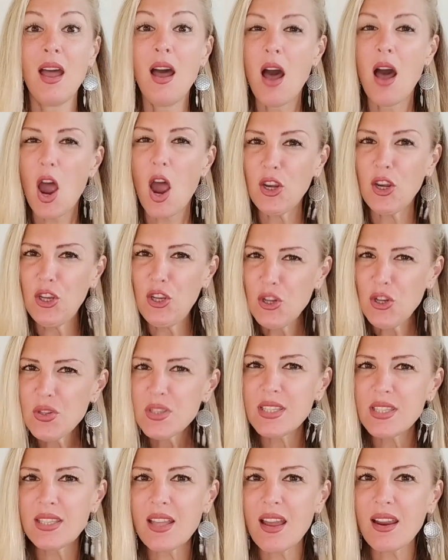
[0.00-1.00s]
Are you
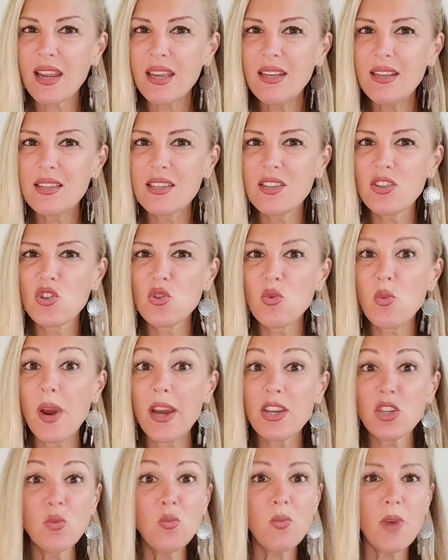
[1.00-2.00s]
stuck in a
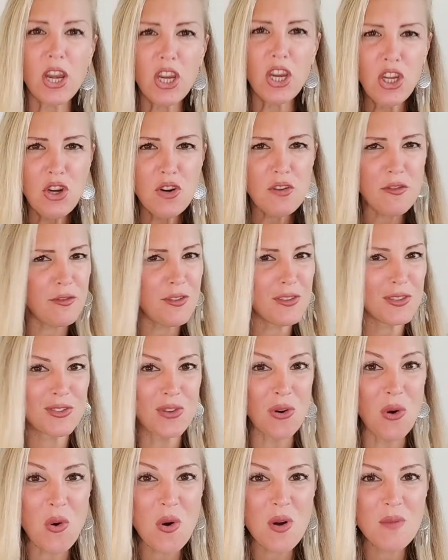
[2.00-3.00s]
situation where you feel
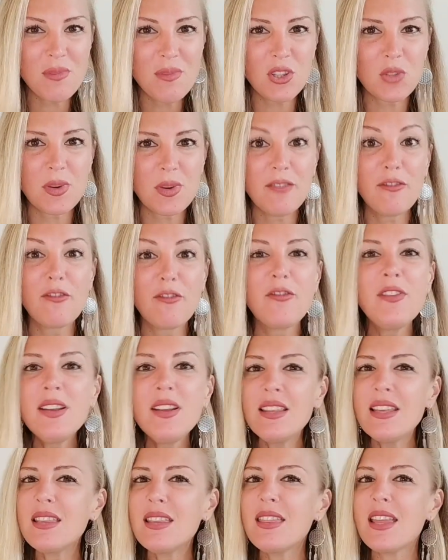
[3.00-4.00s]
torn between
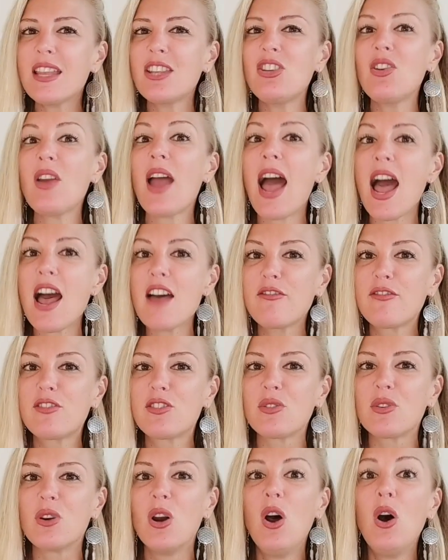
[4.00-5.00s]
feeling that you have
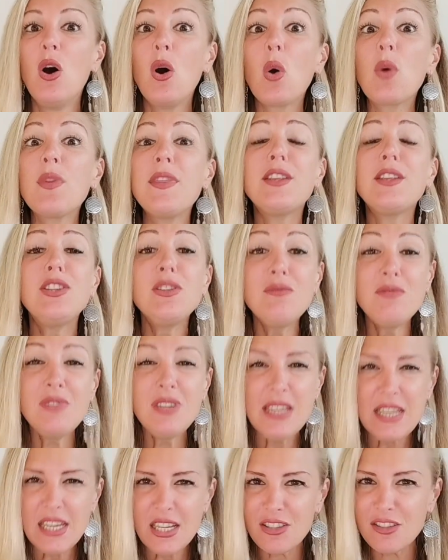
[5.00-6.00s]
to or that you
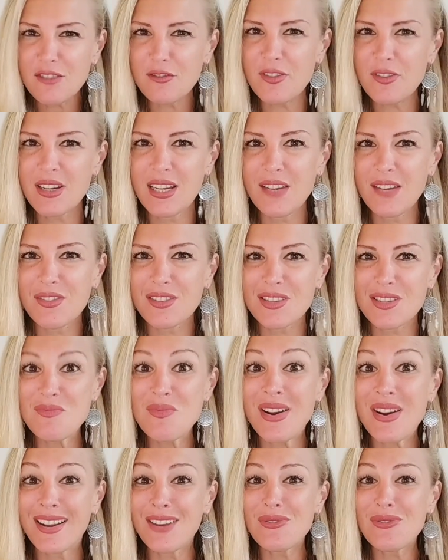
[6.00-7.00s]
need to forgive
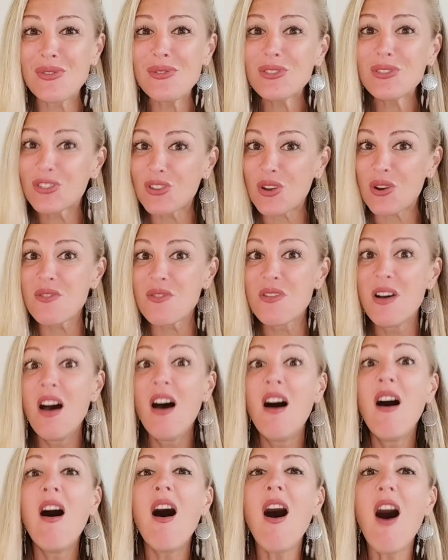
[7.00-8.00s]
someone and also
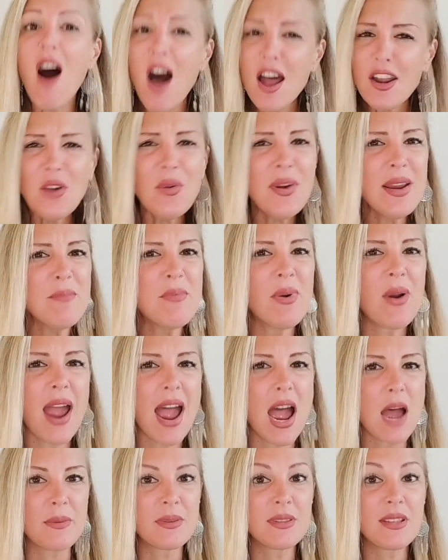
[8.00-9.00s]
honoring
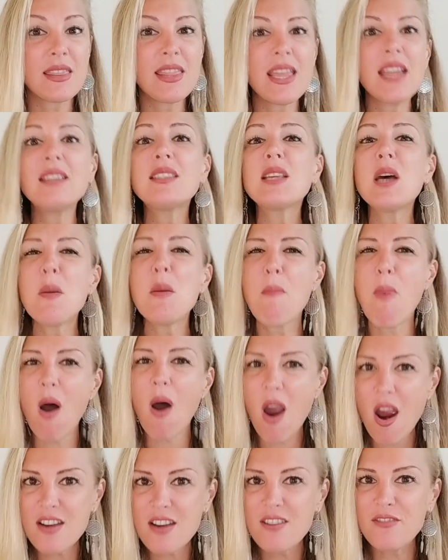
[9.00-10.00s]
perhaps that there's a
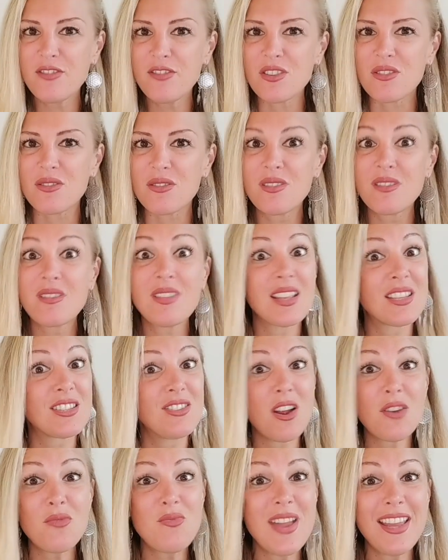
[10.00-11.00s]
part of you that's
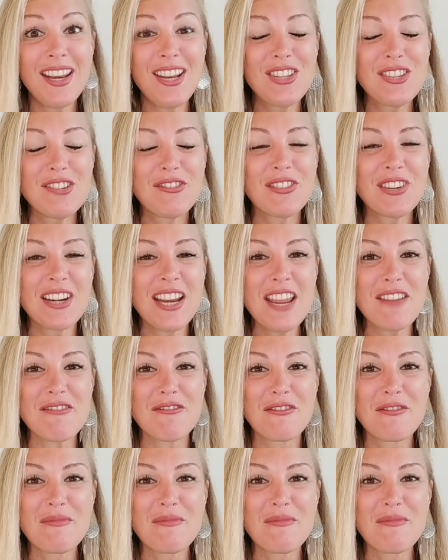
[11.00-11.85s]
not ready to forgive?